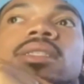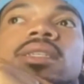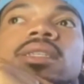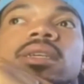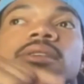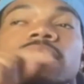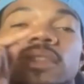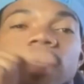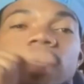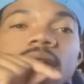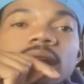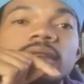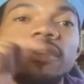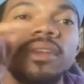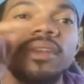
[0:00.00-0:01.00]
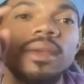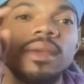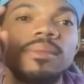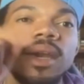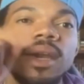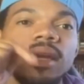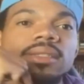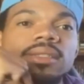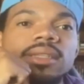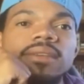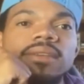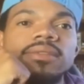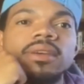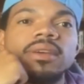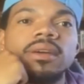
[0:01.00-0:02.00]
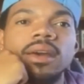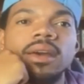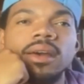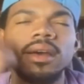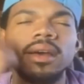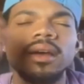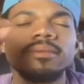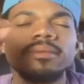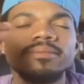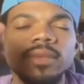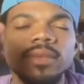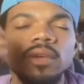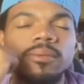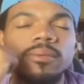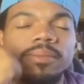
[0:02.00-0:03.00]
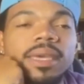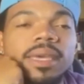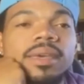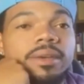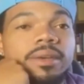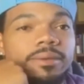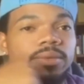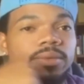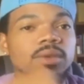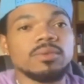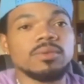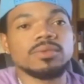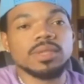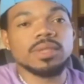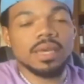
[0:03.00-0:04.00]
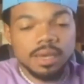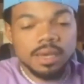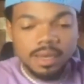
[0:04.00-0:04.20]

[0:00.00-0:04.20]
a photographer named Giannis Davy Gwabinga, who's